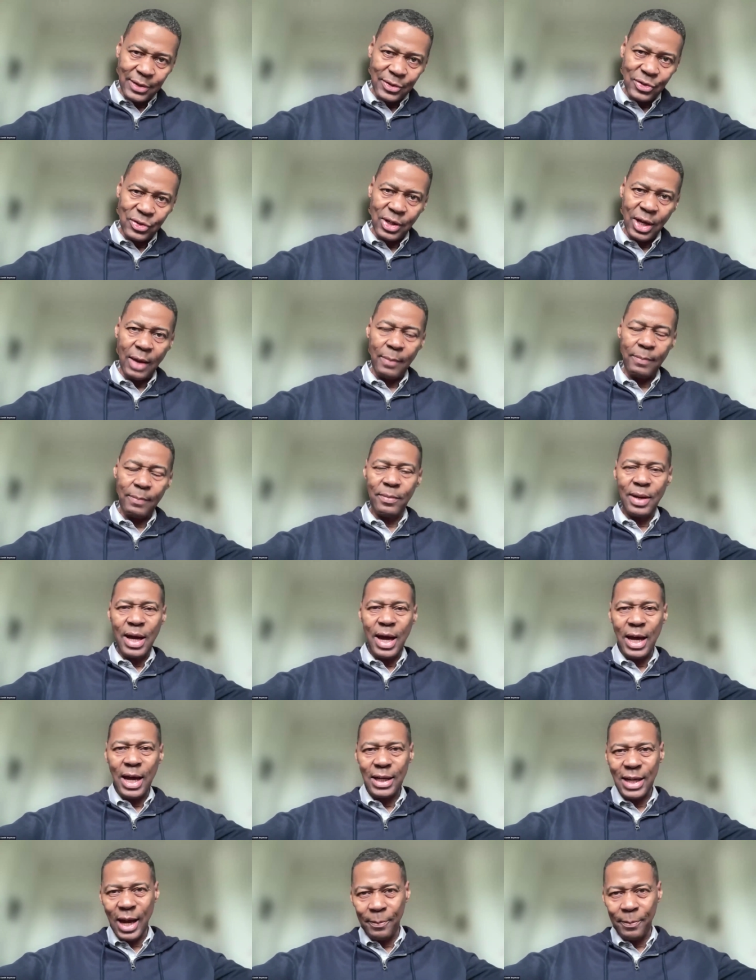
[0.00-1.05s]
test them,
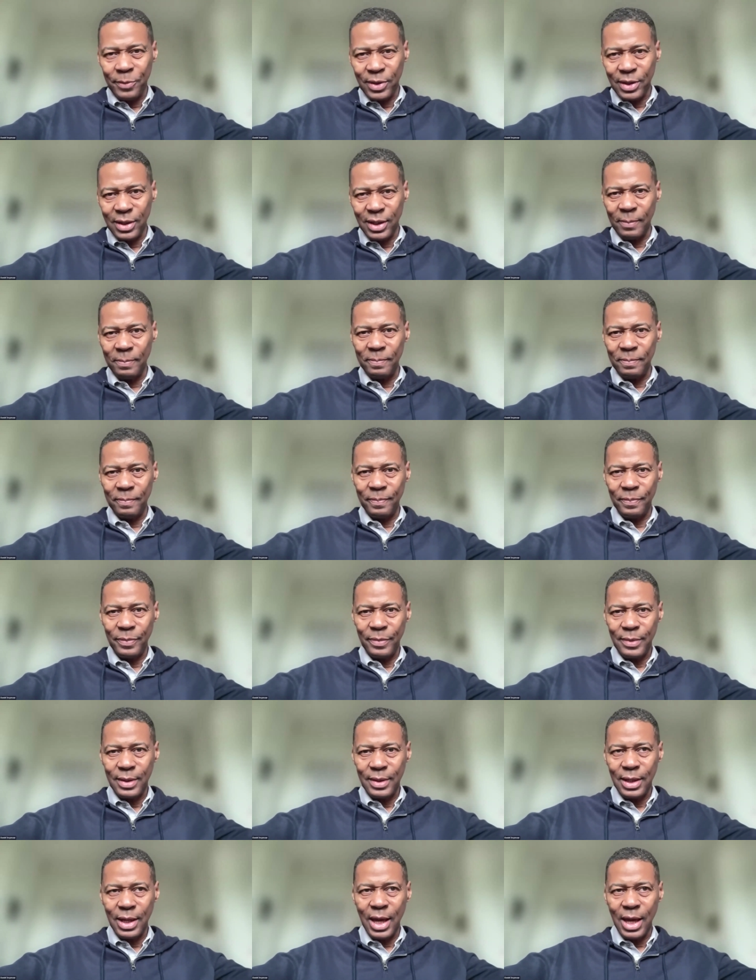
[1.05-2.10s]
adapt them,
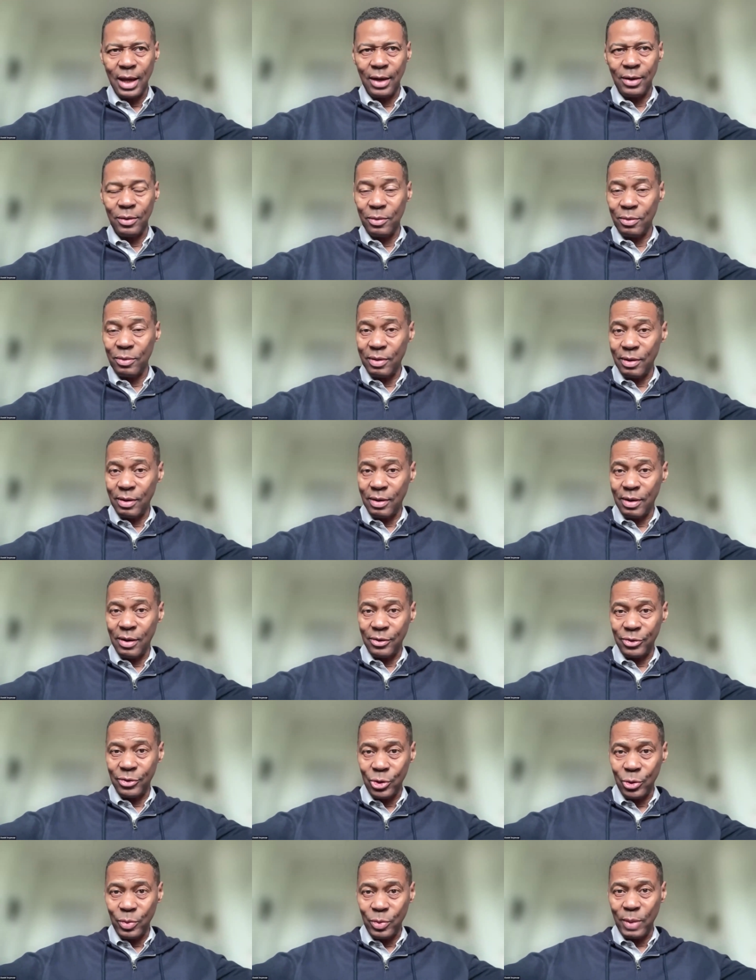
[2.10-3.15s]
and
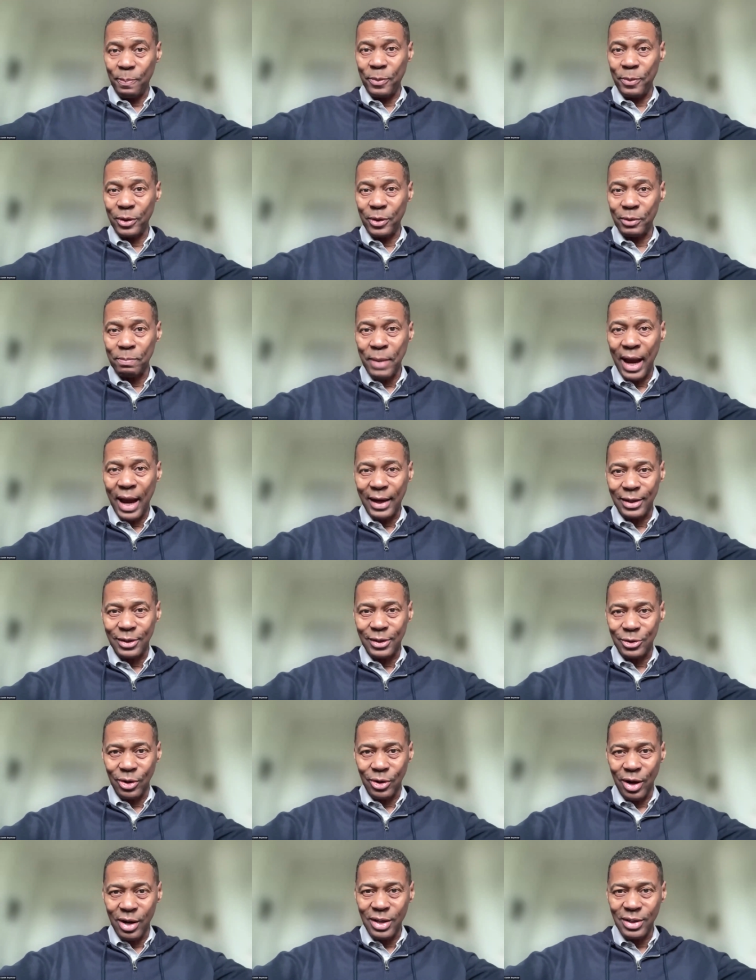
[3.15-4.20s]
also report back
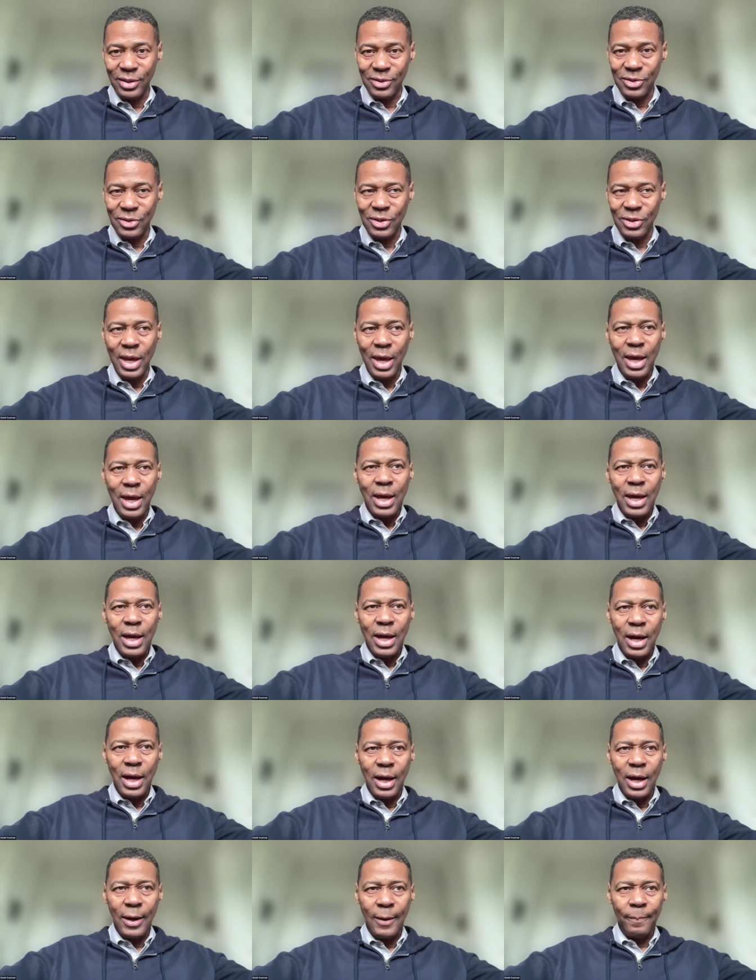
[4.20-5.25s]
to us
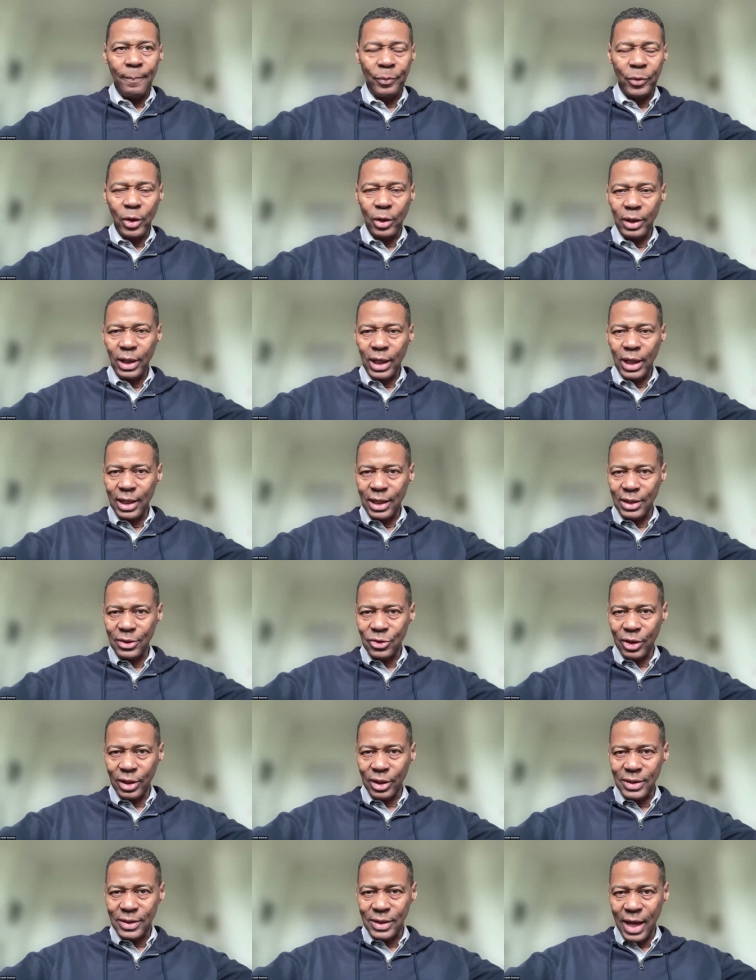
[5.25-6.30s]
on any
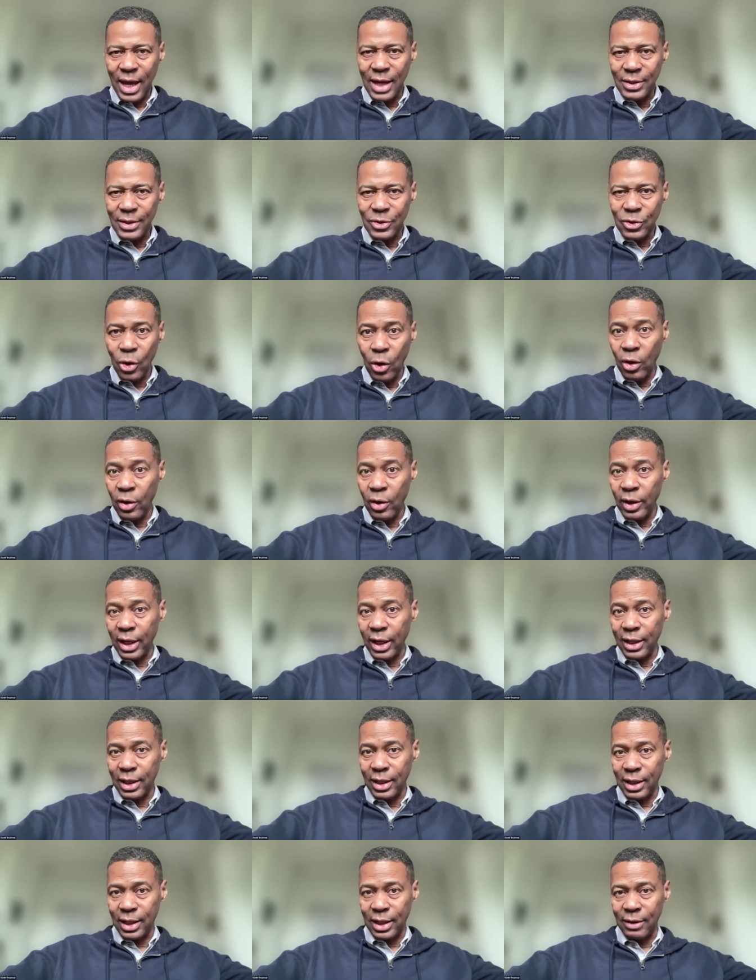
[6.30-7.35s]
success or
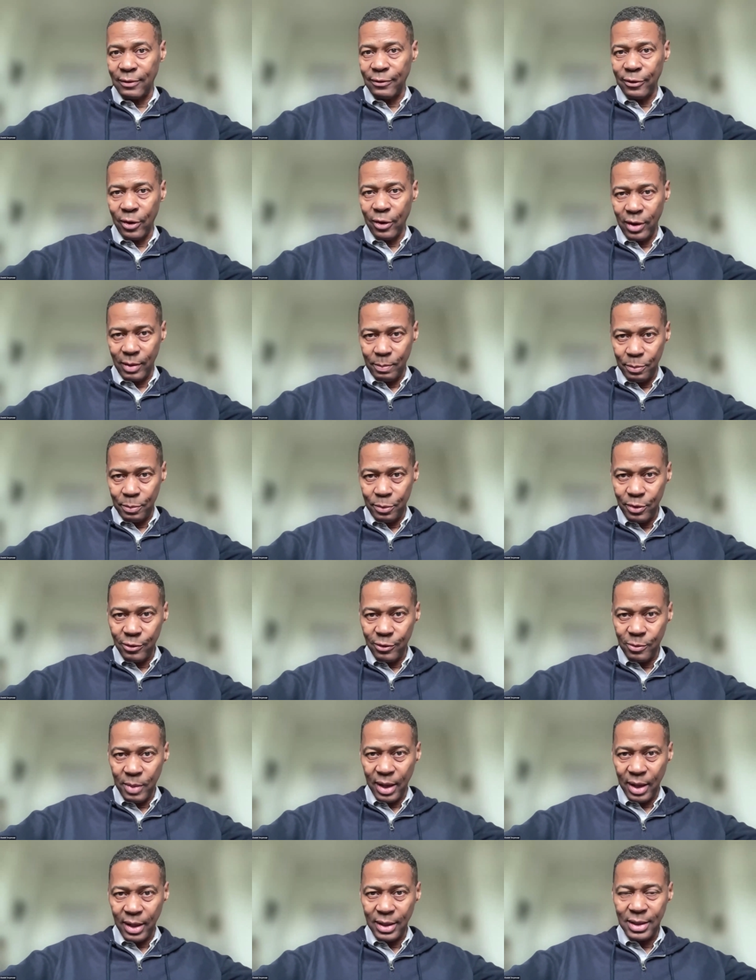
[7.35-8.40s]
any need for
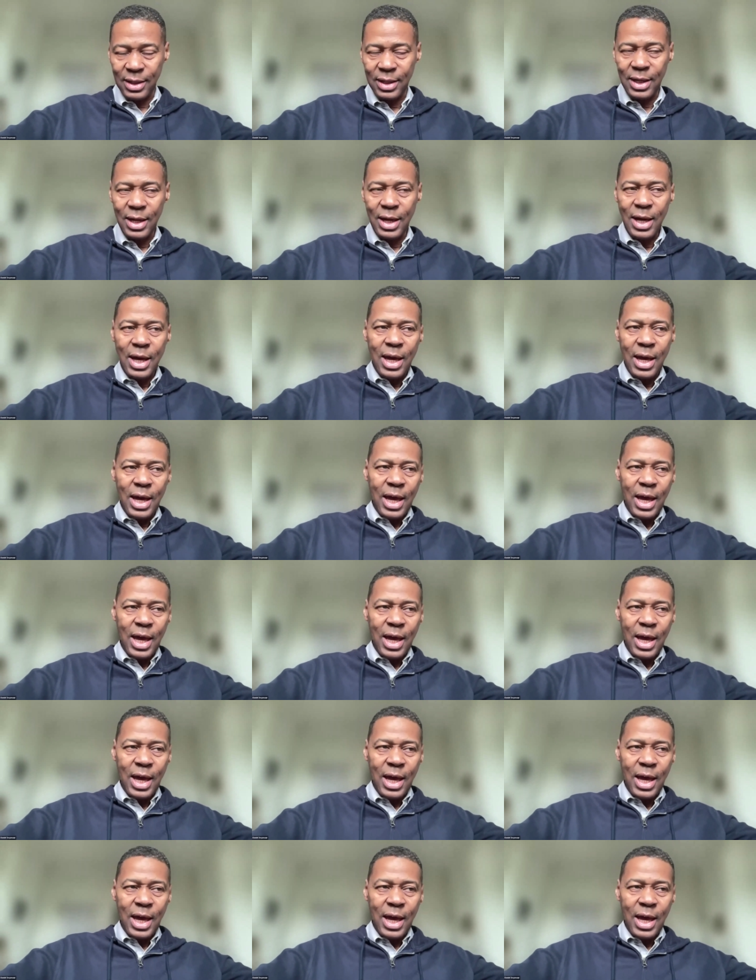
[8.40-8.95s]
improvement